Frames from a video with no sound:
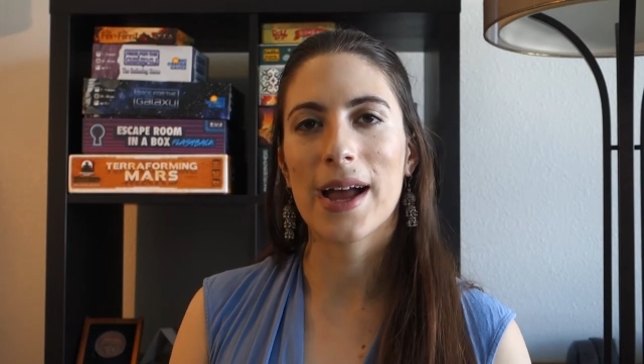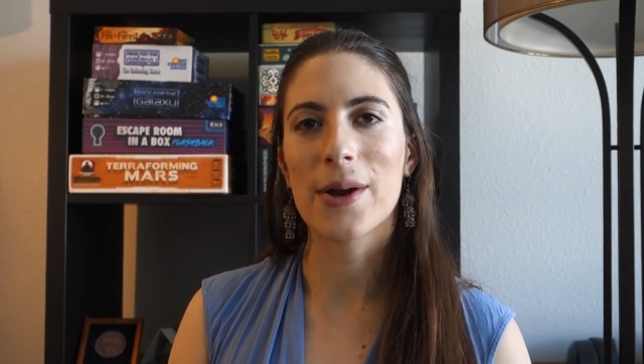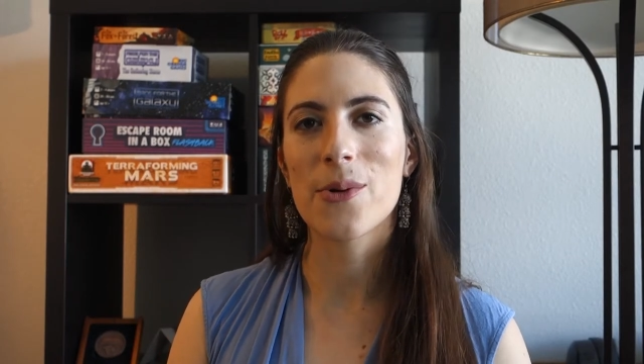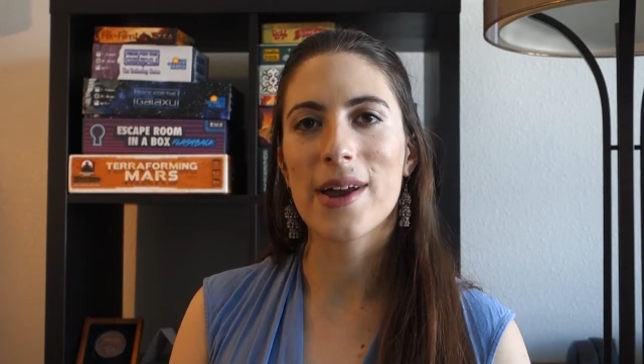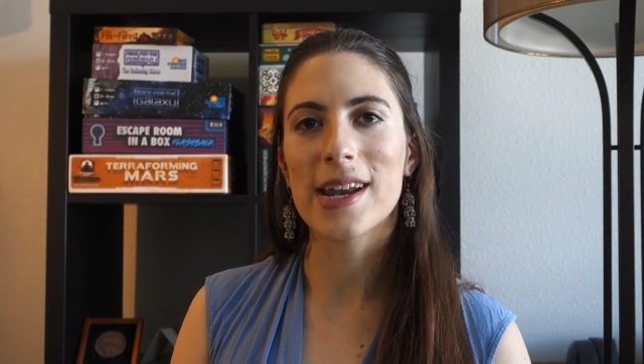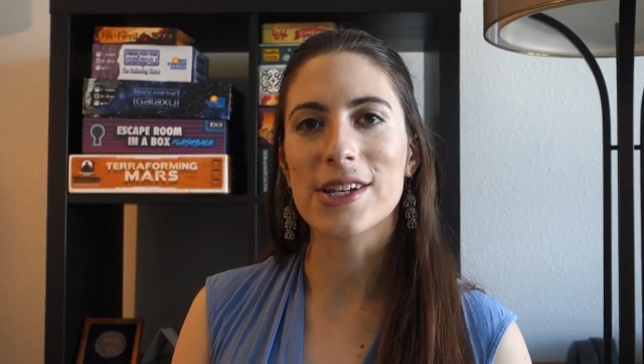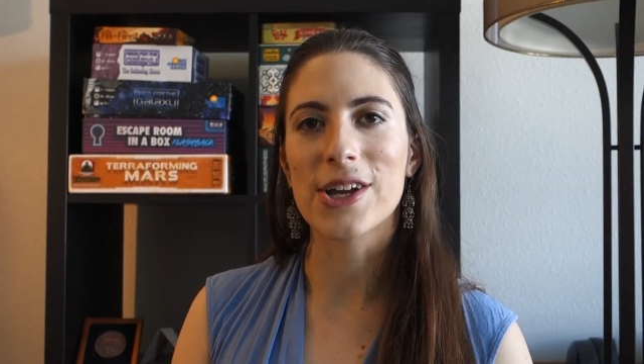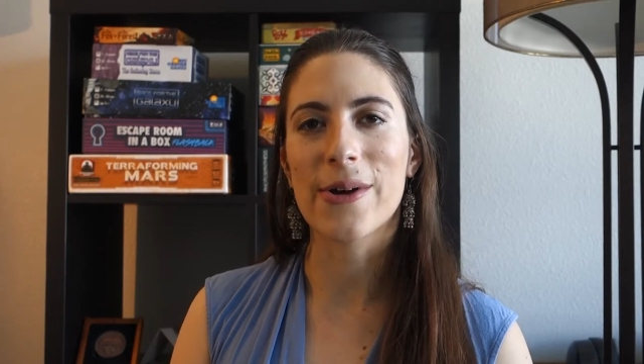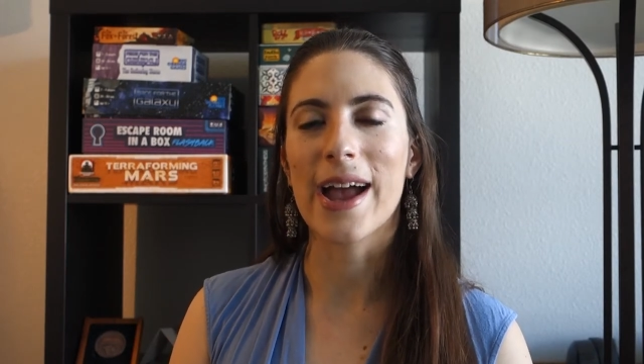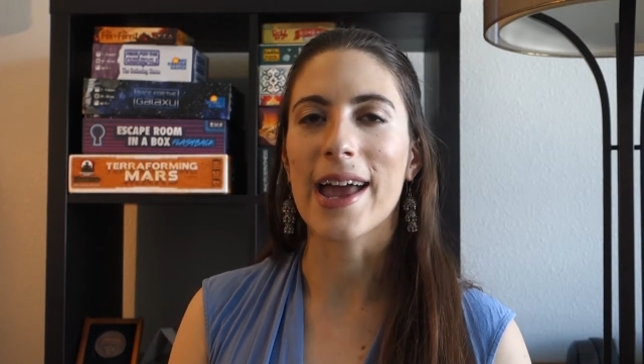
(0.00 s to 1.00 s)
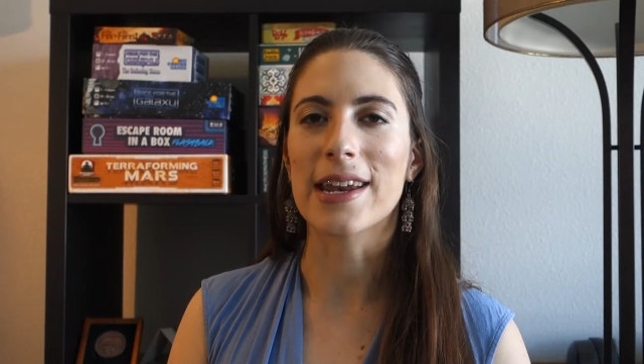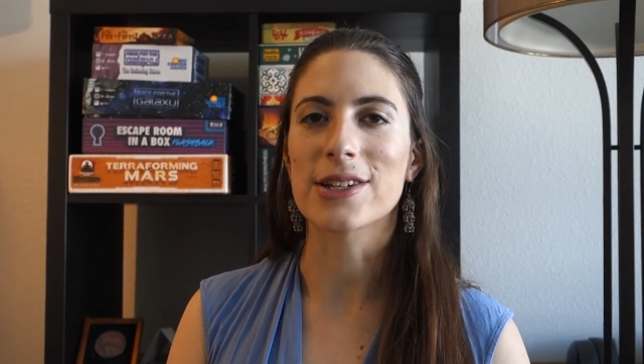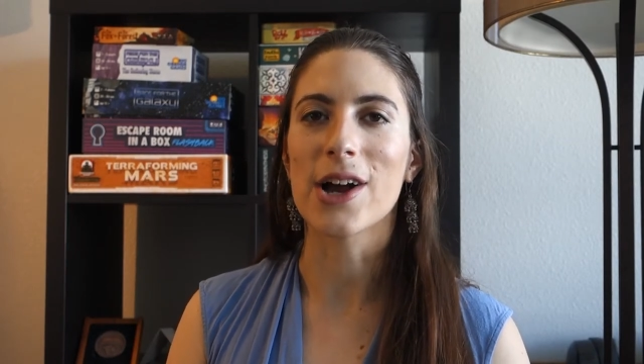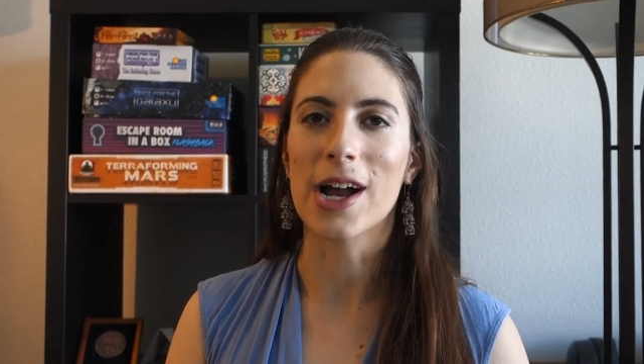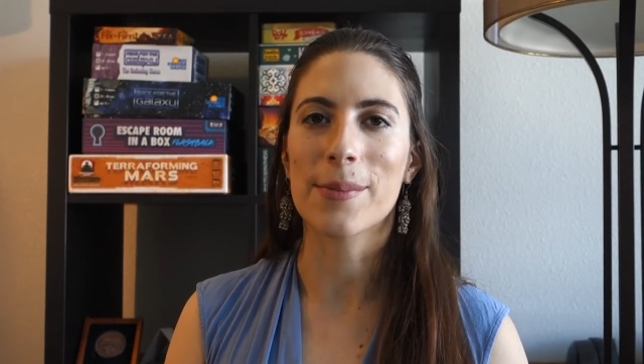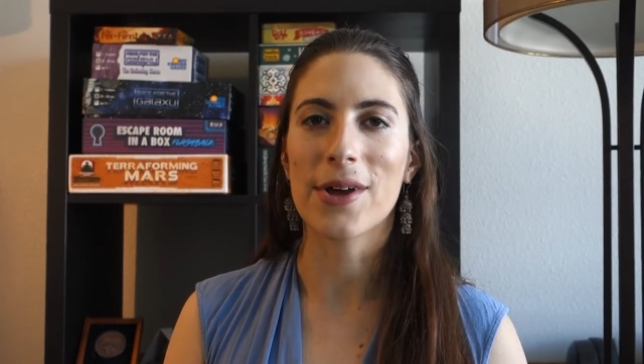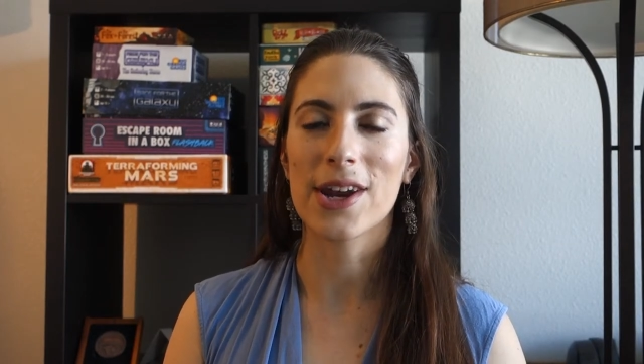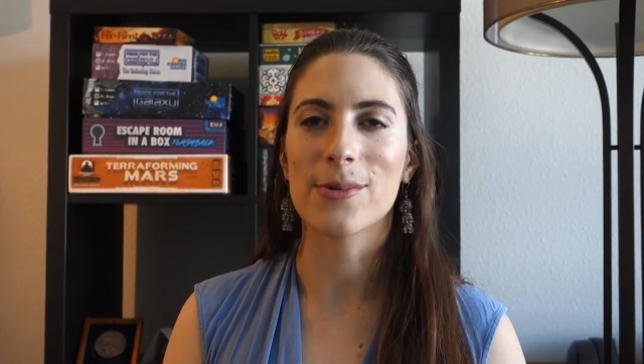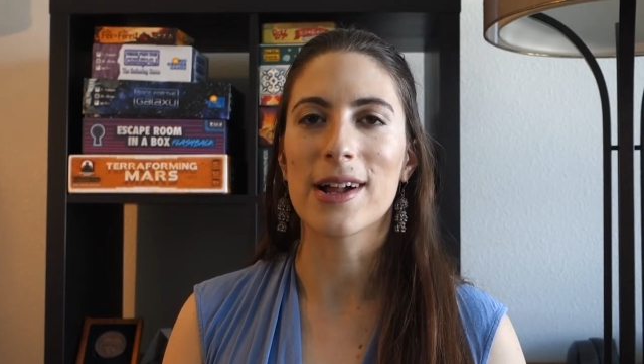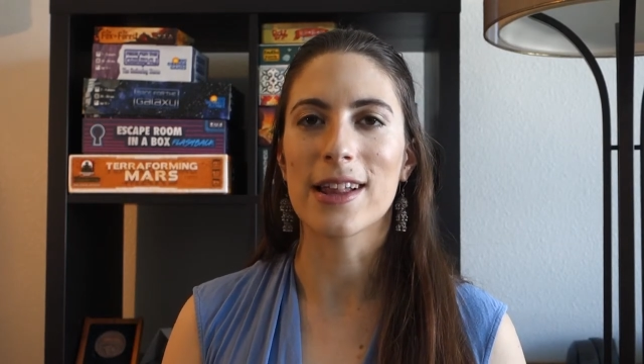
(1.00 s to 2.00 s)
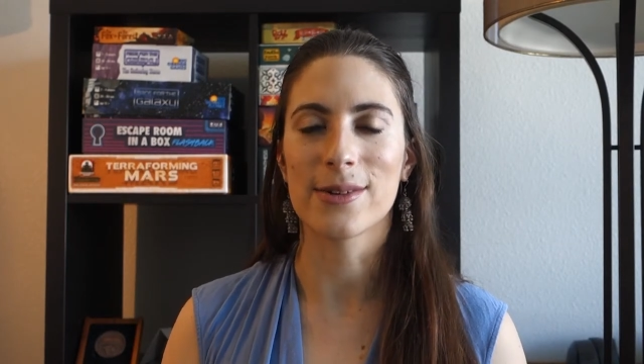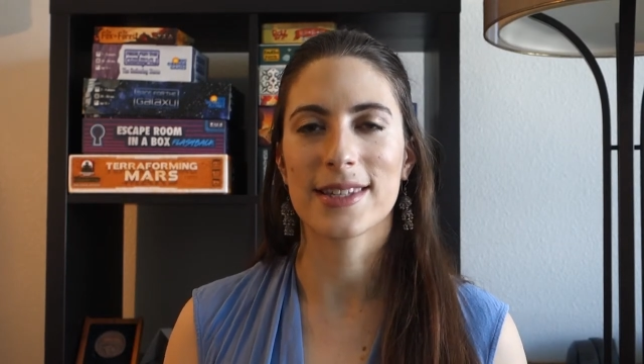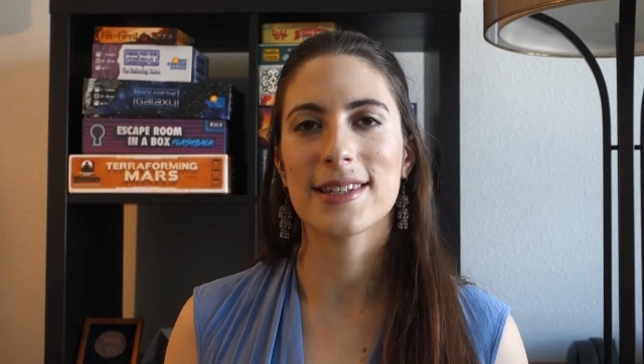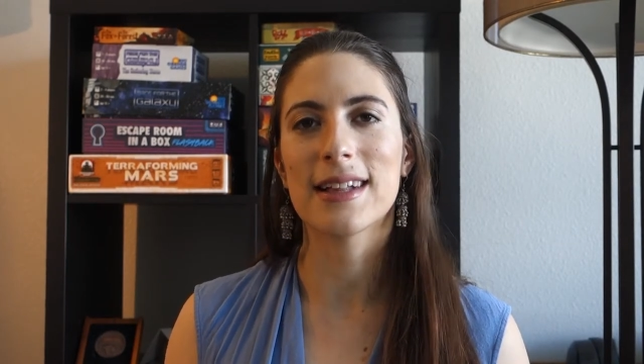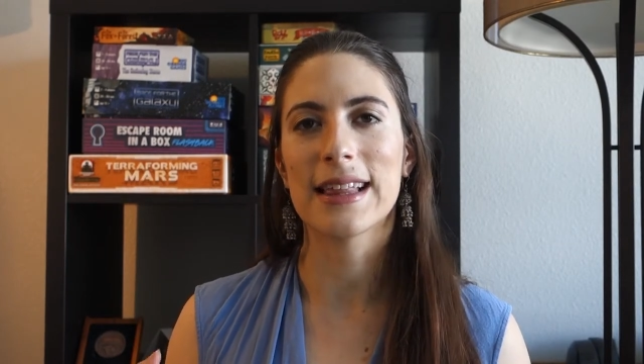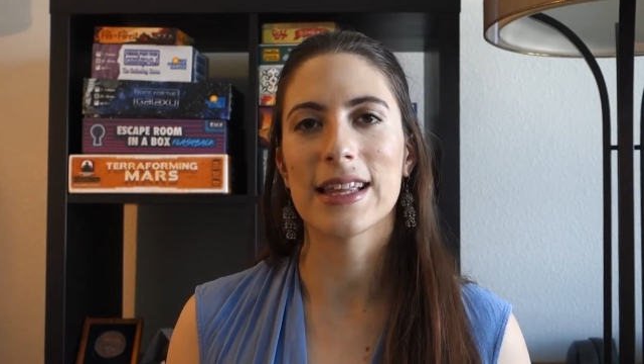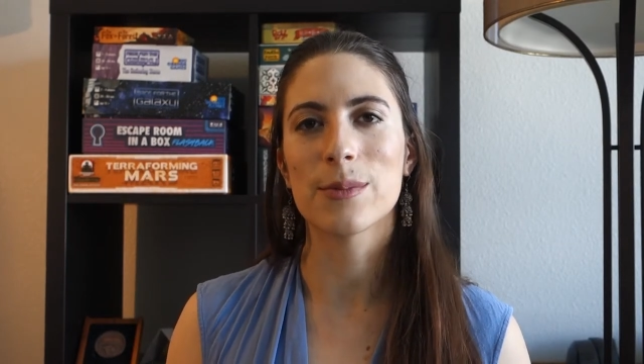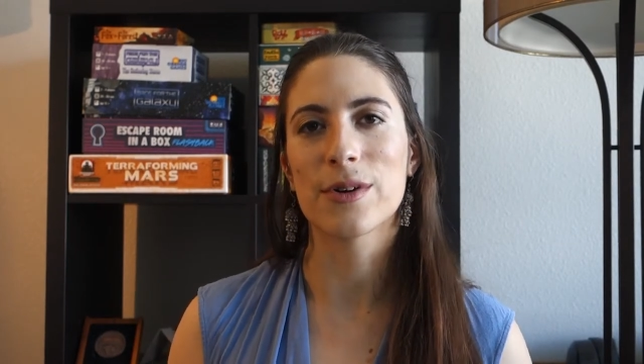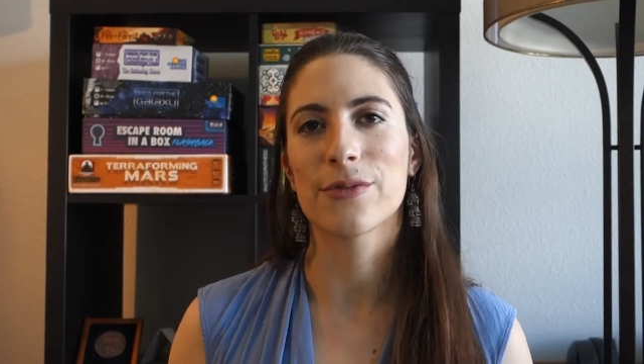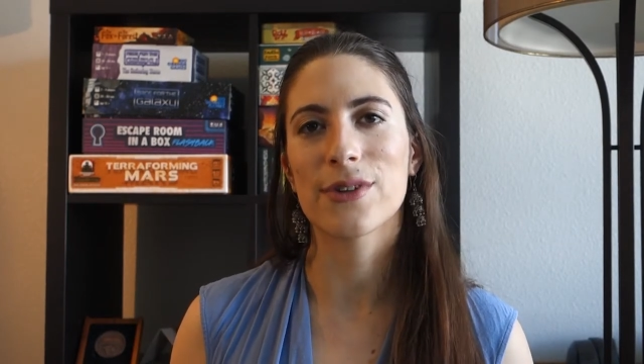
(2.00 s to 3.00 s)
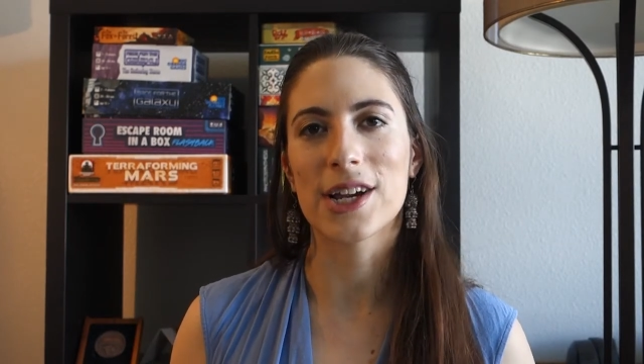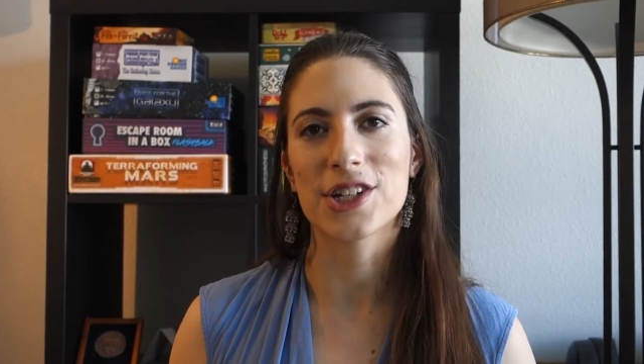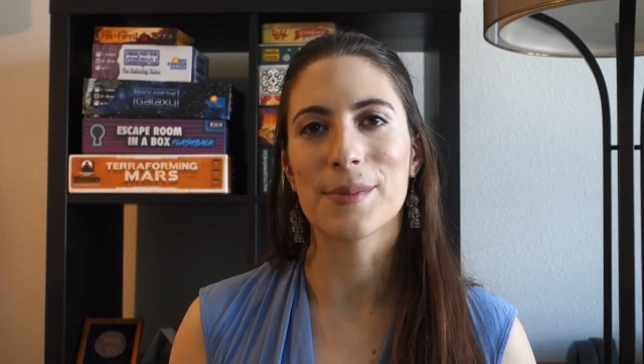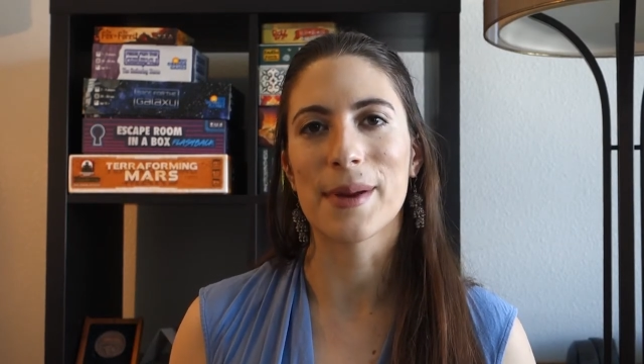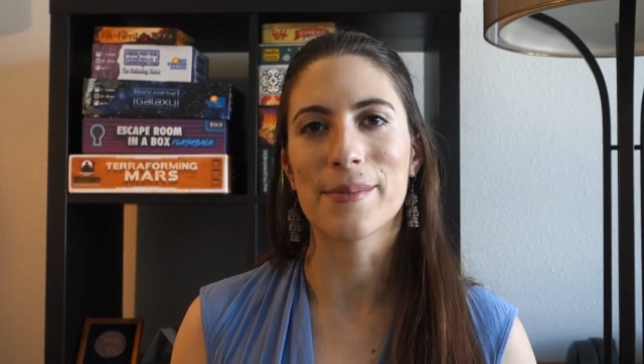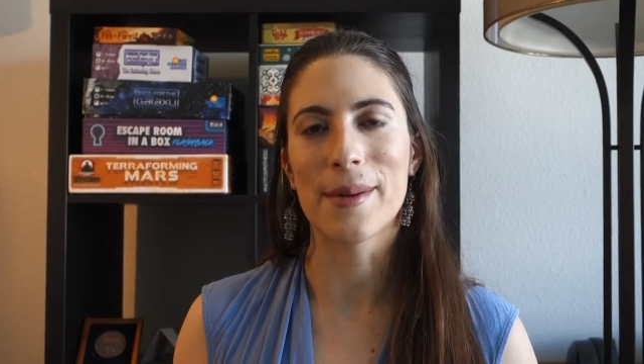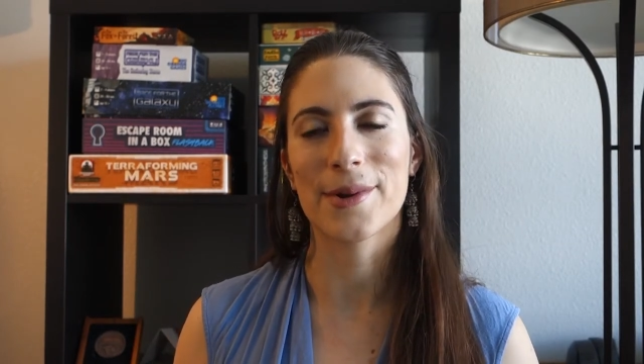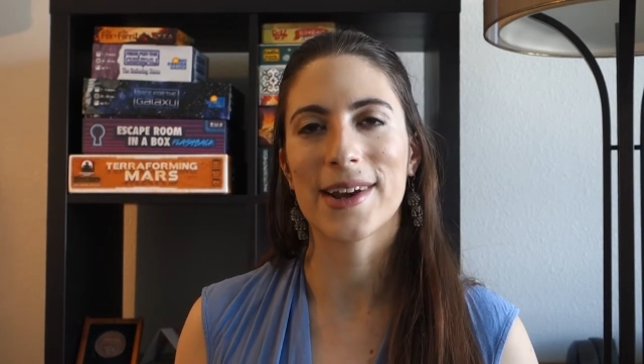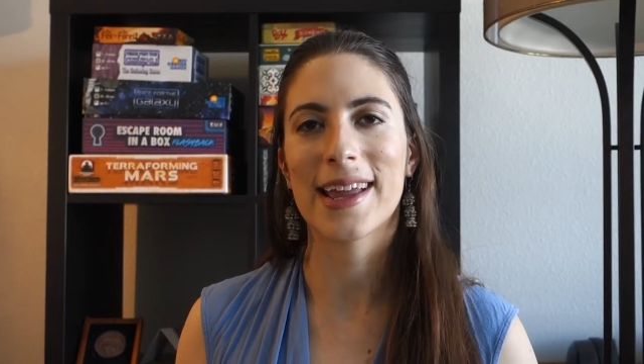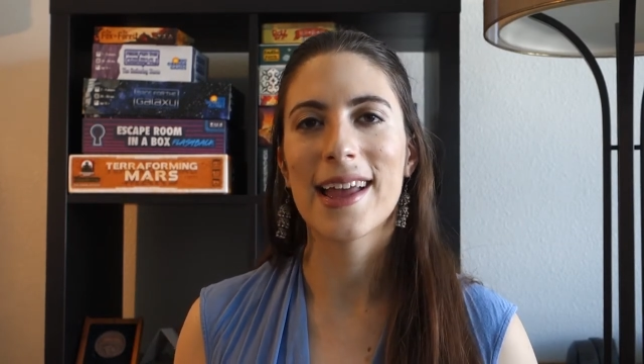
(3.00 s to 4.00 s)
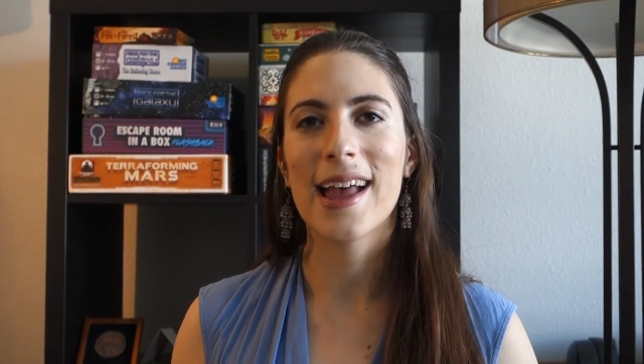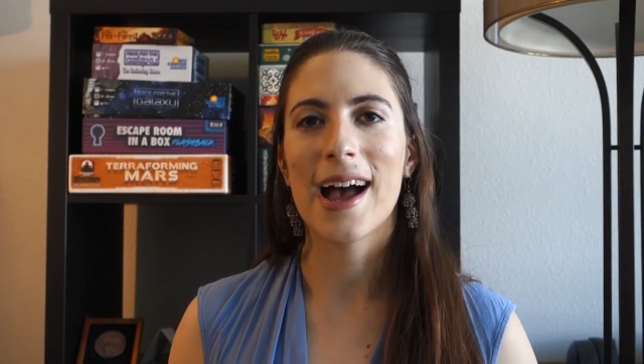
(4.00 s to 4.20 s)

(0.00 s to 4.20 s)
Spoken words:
I wanted to go ahead and talk about it while it was still a little more fresh in my memory.